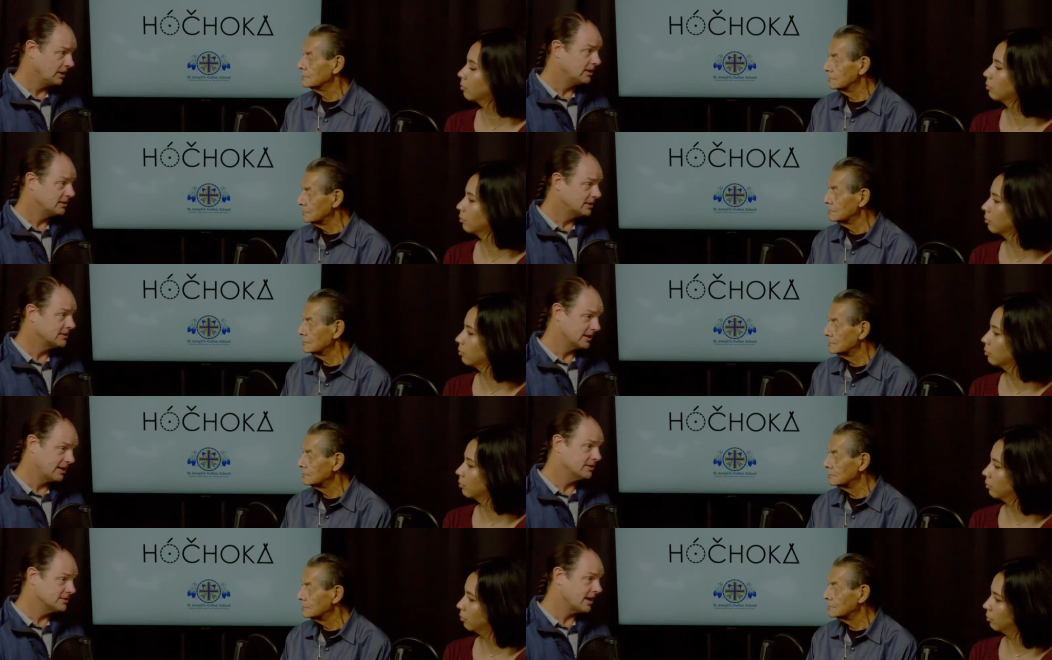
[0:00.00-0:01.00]
Speaker 1: mm-hmm. that the
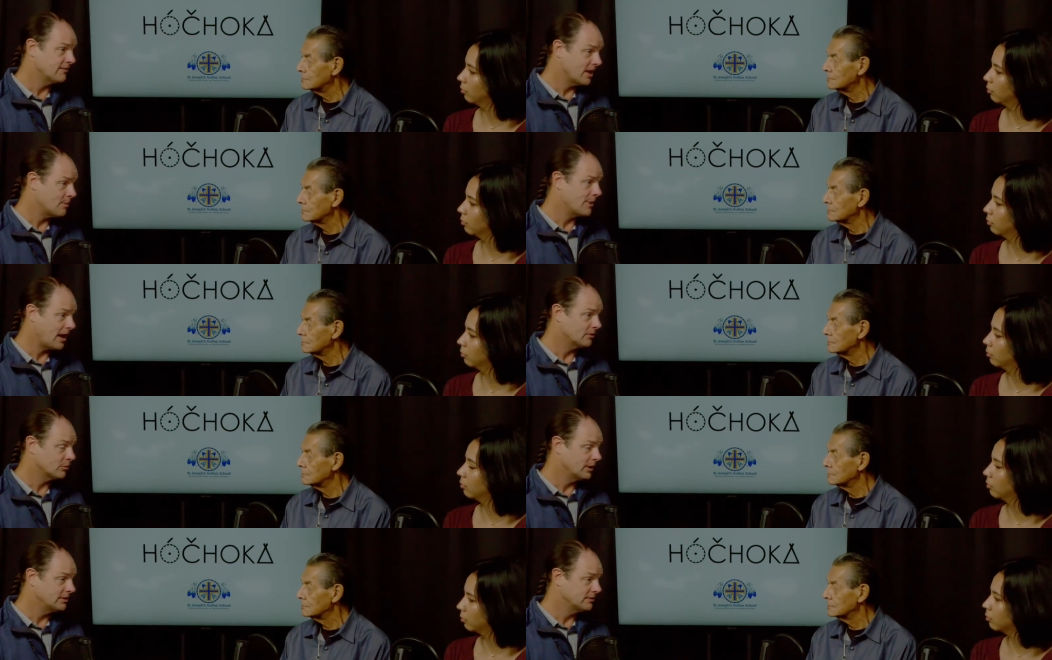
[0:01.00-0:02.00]
kids have that
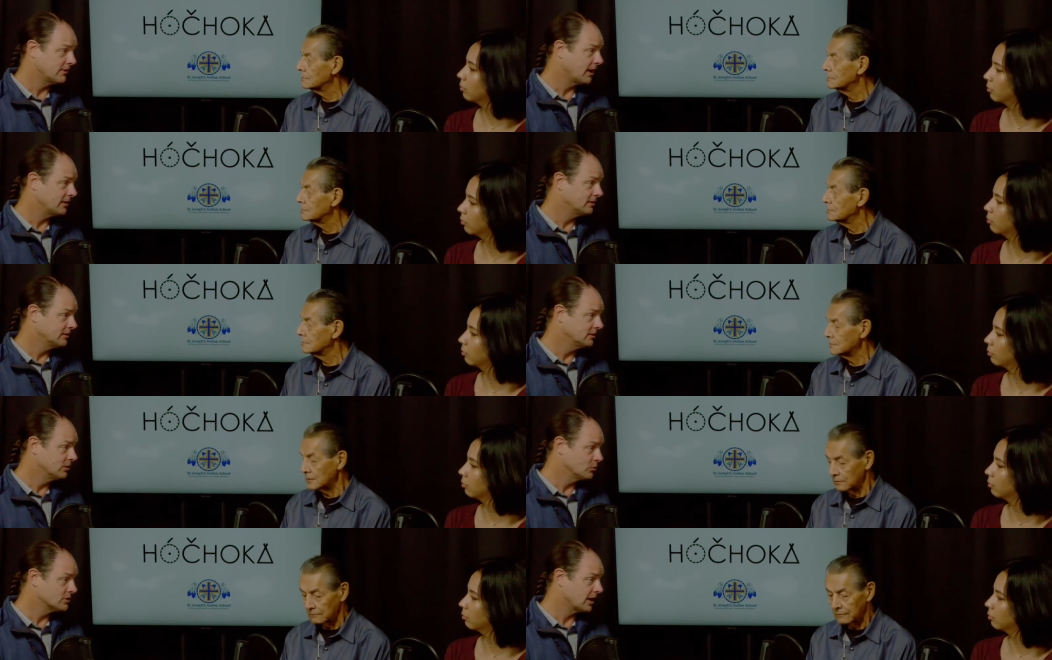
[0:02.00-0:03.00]
pathway to find
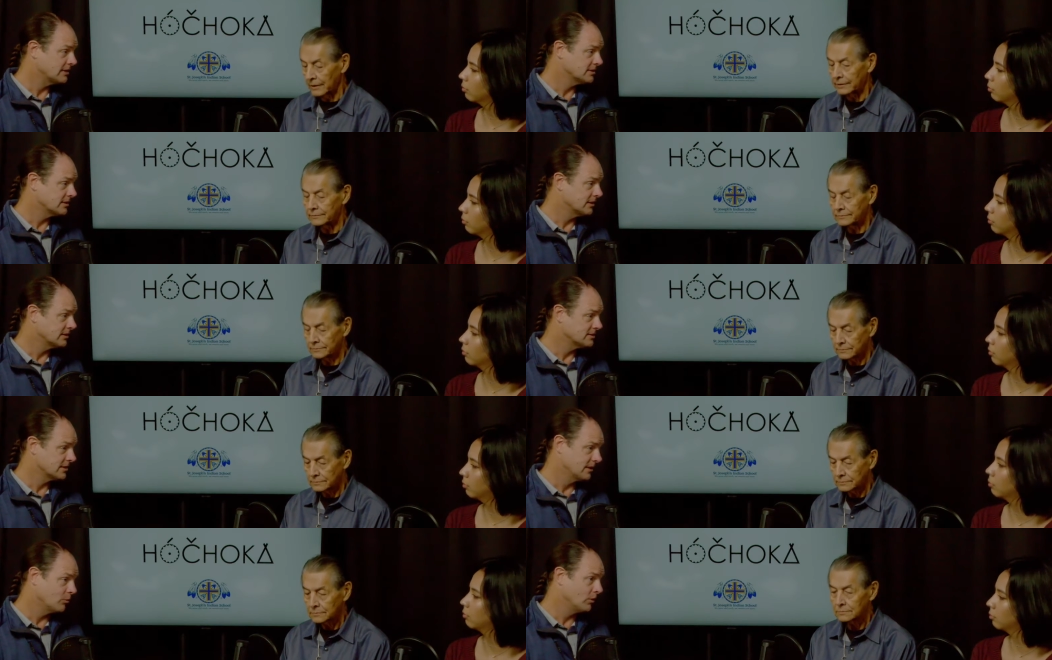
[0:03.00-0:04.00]
those kinds right. of things
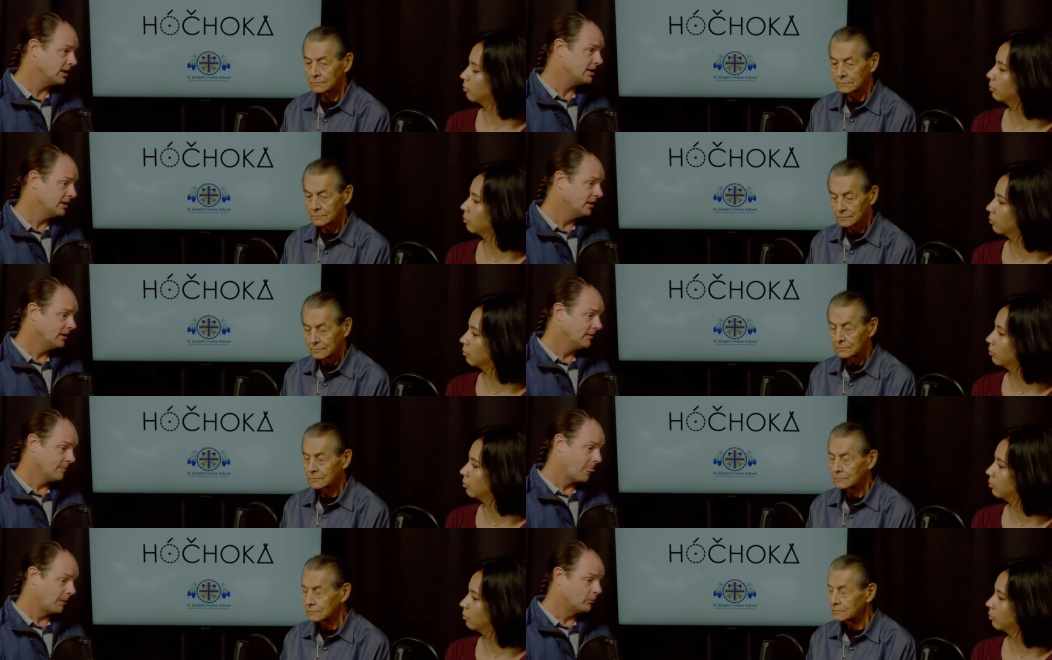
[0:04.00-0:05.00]
and that we
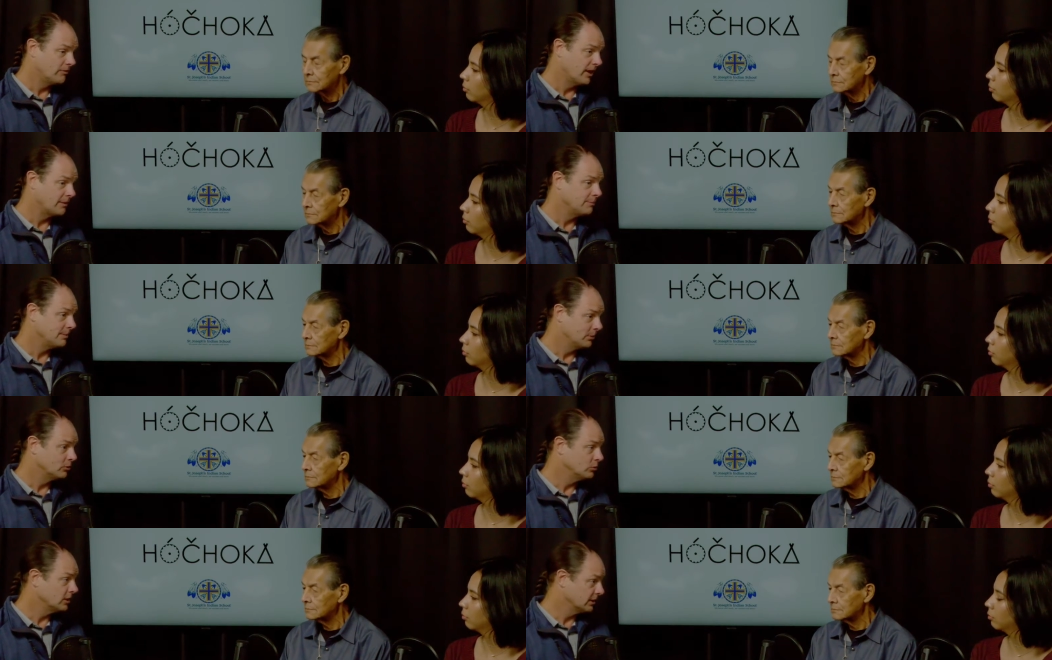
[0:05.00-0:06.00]
we find people
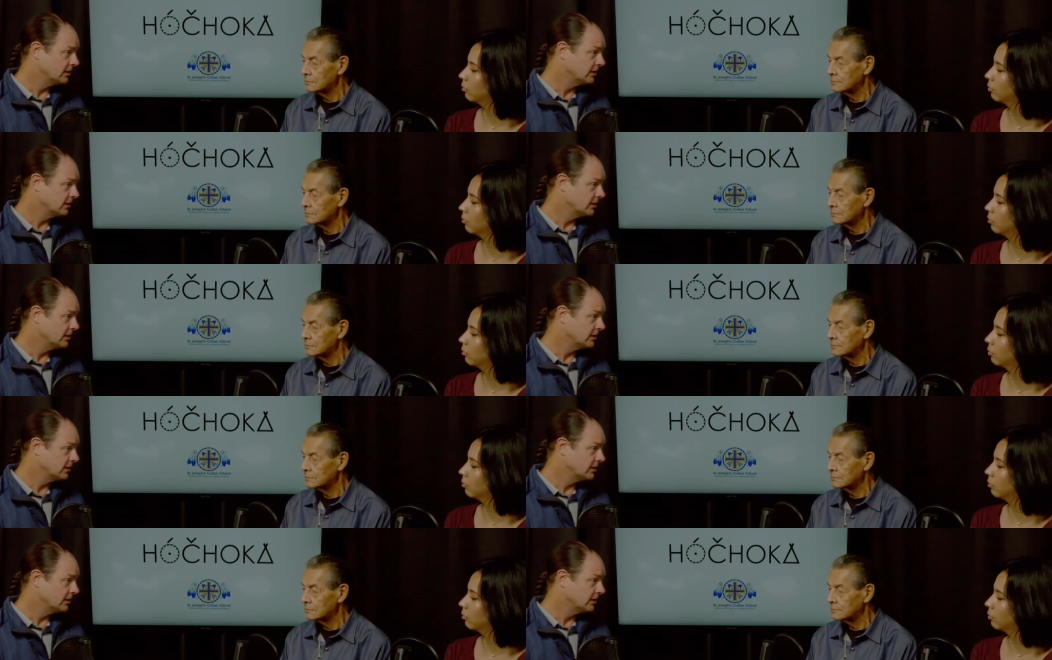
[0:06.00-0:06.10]
who can